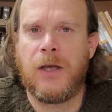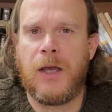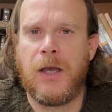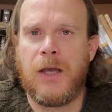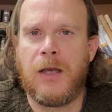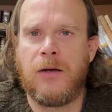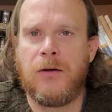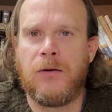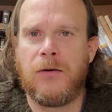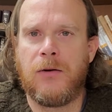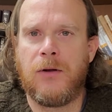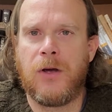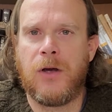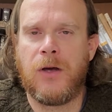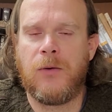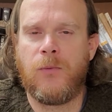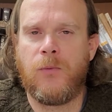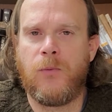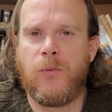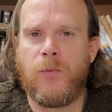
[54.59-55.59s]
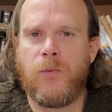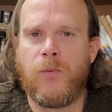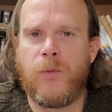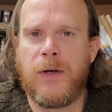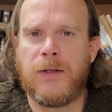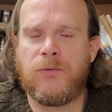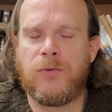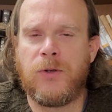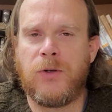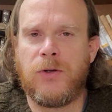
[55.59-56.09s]
And
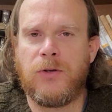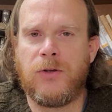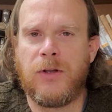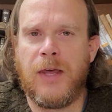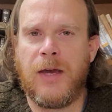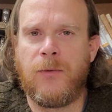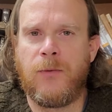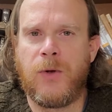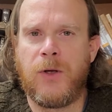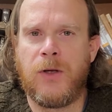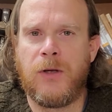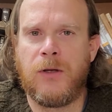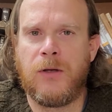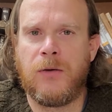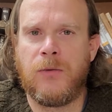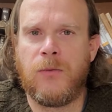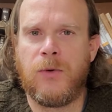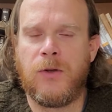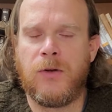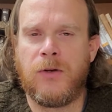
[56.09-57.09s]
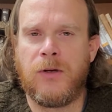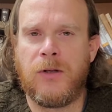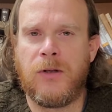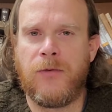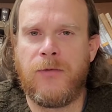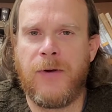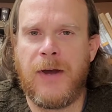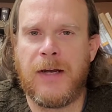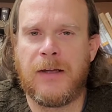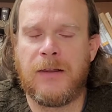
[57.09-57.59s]
as we looked at that, we looked at the
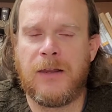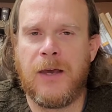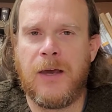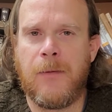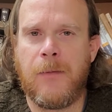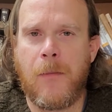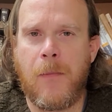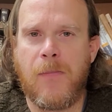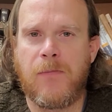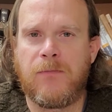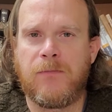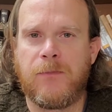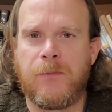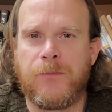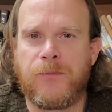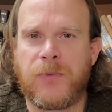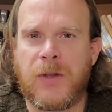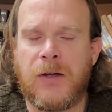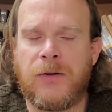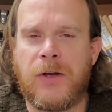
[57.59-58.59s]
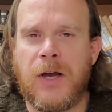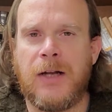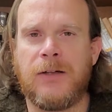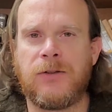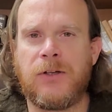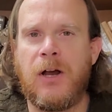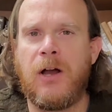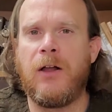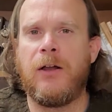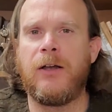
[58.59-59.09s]
fact that God
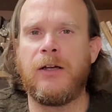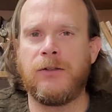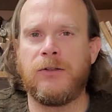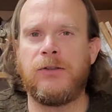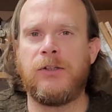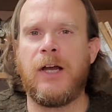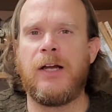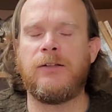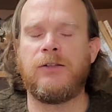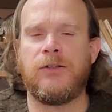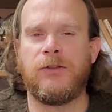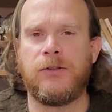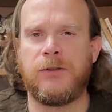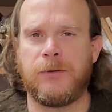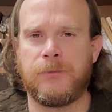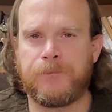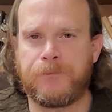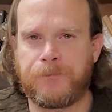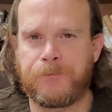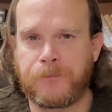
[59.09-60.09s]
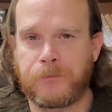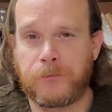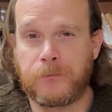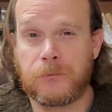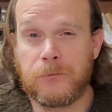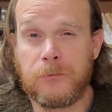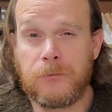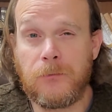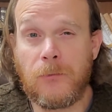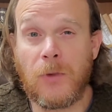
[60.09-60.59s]
is calling us not just
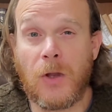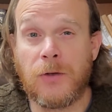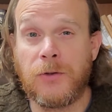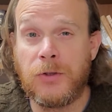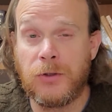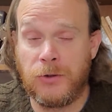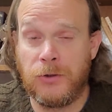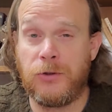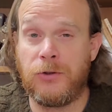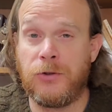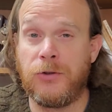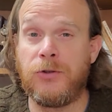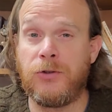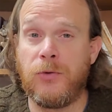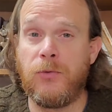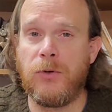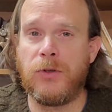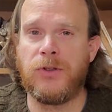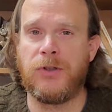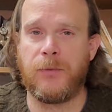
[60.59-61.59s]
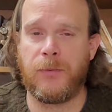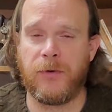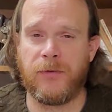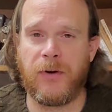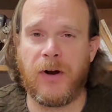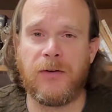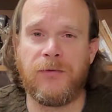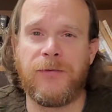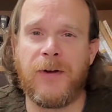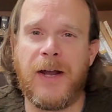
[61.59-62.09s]
to stewardship of
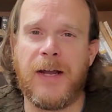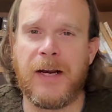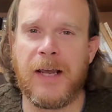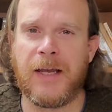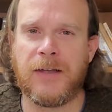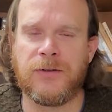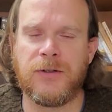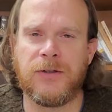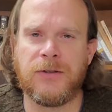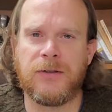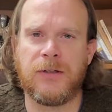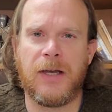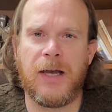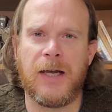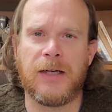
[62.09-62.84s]
our finances.